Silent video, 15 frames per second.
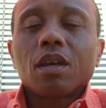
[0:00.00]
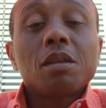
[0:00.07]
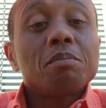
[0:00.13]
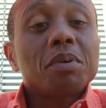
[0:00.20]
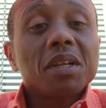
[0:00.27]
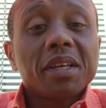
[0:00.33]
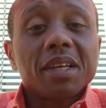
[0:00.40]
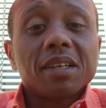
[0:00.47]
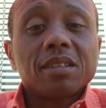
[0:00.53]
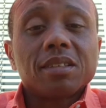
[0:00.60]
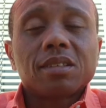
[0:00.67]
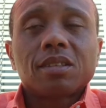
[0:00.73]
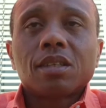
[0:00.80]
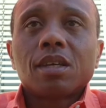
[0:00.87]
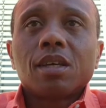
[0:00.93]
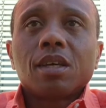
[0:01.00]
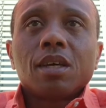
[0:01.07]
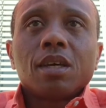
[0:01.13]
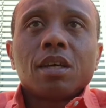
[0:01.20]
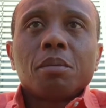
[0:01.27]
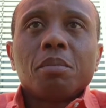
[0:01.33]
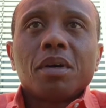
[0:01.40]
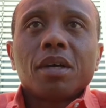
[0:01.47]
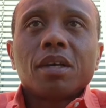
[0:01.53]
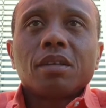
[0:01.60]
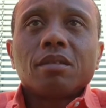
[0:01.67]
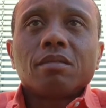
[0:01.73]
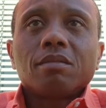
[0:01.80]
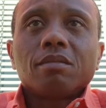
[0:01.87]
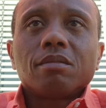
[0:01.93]
in place,
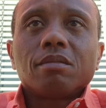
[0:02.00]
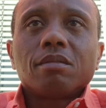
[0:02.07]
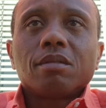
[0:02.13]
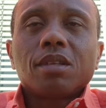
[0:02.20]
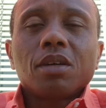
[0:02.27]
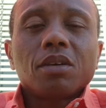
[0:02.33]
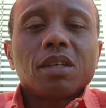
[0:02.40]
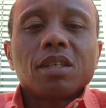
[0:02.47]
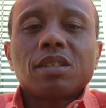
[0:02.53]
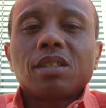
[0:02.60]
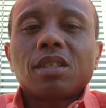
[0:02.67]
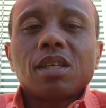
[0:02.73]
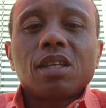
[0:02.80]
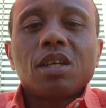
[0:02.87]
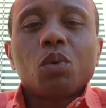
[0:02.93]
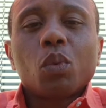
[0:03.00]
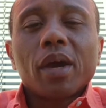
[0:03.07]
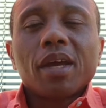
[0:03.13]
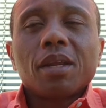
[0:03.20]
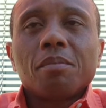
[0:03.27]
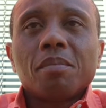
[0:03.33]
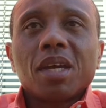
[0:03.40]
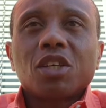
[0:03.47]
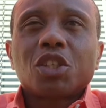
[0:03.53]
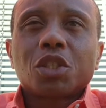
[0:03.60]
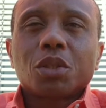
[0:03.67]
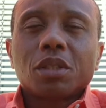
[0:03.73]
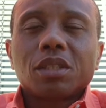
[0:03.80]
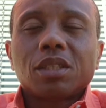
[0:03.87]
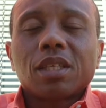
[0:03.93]
but there isn't any way to make
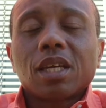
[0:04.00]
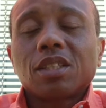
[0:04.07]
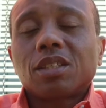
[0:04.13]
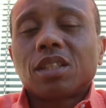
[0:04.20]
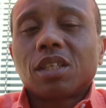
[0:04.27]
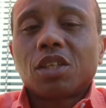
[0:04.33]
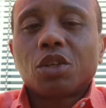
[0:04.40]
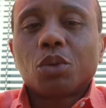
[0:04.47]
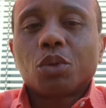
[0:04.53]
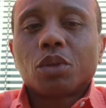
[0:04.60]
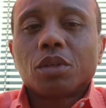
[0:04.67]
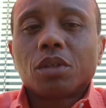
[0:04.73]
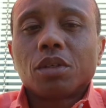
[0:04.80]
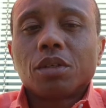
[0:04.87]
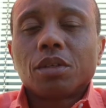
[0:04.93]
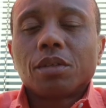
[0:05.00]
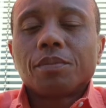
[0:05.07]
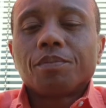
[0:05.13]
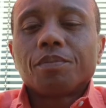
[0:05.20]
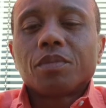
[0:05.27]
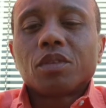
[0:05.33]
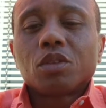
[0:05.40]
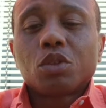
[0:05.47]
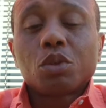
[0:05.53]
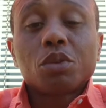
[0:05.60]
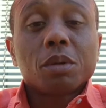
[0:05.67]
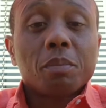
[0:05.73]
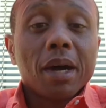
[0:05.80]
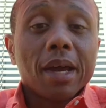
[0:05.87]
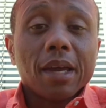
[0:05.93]
sure it stays secured to
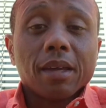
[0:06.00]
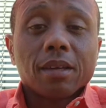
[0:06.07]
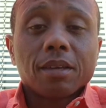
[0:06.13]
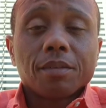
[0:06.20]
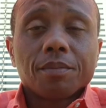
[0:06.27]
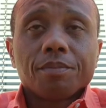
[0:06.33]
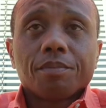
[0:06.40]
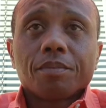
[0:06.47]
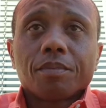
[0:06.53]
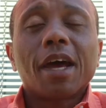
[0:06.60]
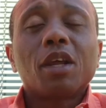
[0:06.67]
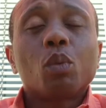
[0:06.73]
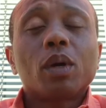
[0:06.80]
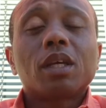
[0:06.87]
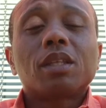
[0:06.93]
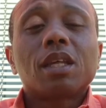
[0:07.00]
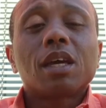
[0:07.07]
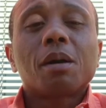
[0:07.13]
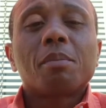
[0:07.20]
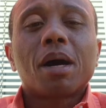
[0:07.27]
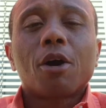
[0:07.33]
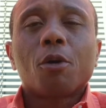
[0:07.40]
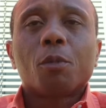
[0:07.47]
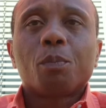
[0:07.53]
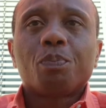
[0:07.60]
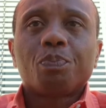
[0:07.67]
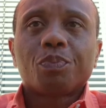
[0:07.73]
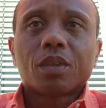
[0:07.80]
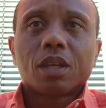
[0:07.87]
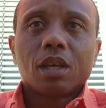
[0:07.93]
the bike. I didn't want to think about
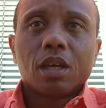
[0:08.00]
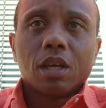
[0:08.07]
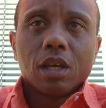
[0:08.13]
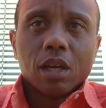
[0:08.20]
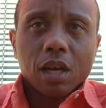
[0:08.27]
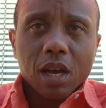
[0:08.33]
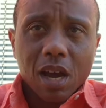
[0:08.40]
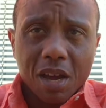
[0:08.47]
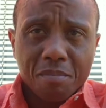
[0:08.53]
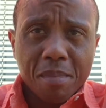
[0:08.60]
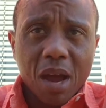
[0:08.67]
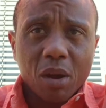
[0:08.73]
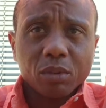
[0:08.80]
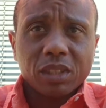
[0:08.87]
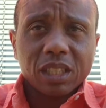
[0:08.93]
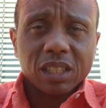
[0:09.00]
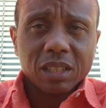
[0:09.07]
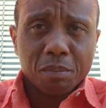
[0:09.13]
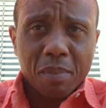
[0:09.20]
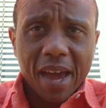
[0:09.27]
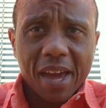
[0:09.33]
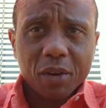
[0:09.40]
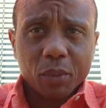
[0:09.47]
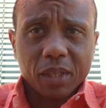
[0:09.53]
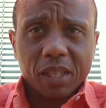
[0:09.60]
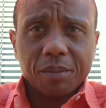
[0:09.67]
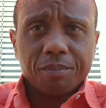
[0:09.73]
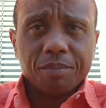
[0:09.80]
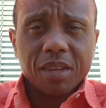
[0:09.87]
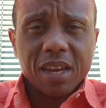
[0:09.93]
unmounting the
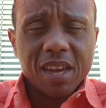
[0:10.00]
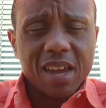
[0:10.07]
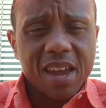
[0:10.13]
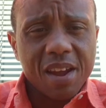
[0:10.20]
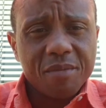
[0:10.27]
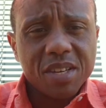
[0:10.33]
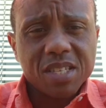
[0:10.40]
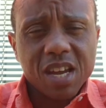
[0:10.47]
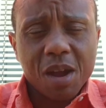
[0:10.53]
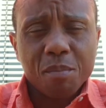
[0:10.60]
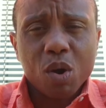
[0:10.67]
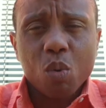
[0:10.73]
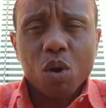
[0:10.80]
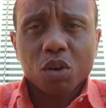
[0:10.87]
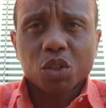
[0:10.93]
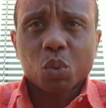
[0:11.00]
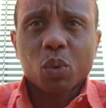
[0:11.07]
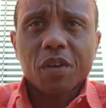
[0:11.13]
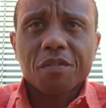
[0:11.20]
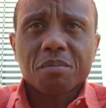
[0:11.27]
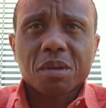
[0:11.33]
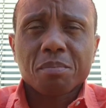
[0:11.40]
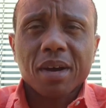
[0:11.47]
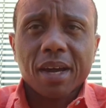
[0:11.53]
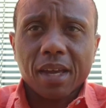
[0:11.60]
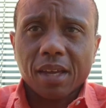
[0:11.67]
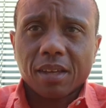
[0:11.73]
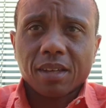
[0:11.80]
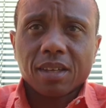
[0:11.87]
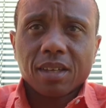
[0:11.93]
battery every time I walked away from the
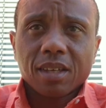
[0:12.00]
bike,